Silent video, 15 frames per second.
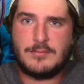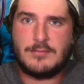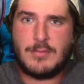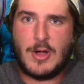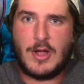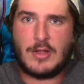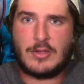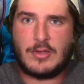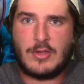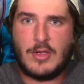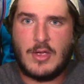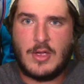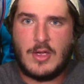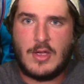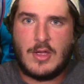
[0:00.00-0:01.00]
but.
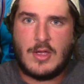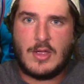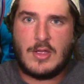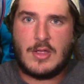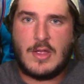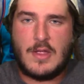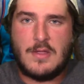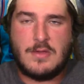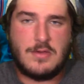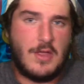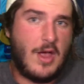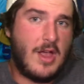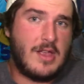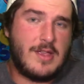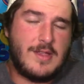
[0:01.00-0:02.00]

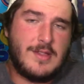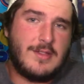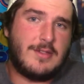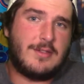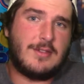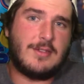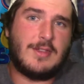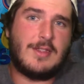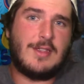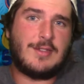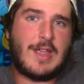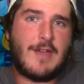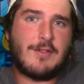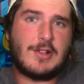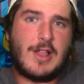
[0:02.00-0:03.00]
No, he's
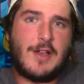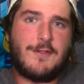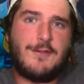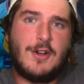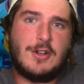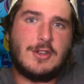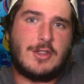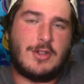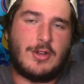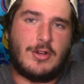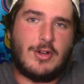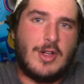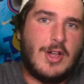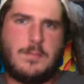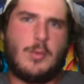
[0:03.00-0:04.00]
having a lot of fun
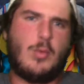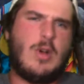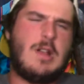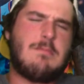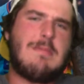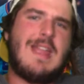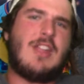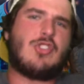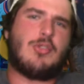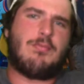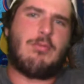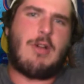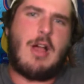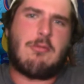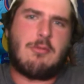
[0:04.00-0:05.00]
here. But one major
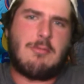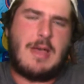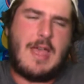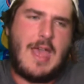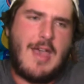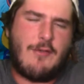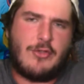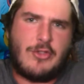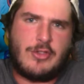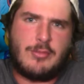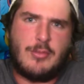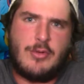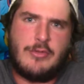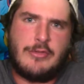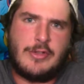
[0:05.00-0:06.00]
problem I have with this
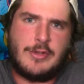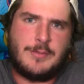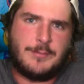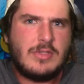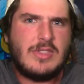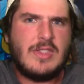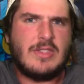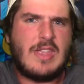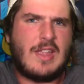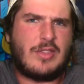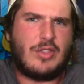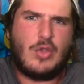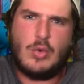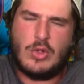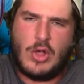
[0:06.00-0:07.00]
movie,
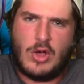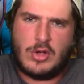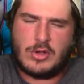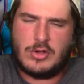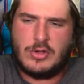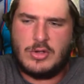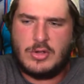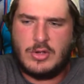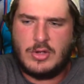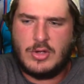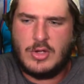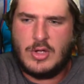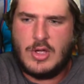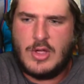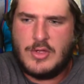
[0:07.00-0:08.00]
that's too long.
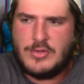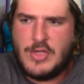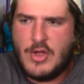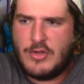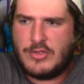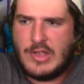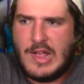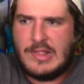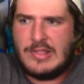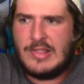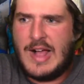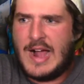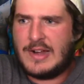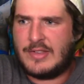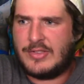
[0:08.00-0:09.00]
There's a
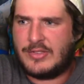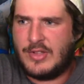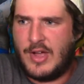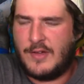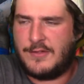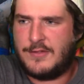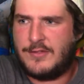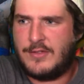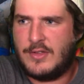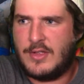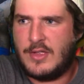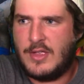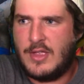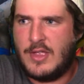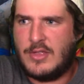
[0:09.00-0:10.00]
lot of stuff
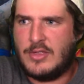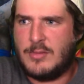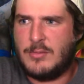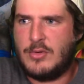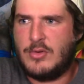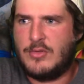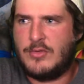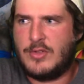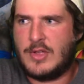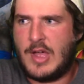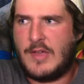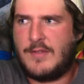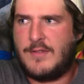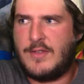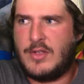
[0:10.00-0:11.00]
in the movie,
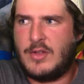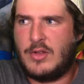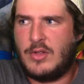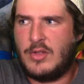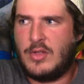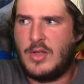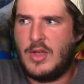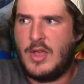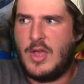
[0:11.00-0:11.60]
I feel,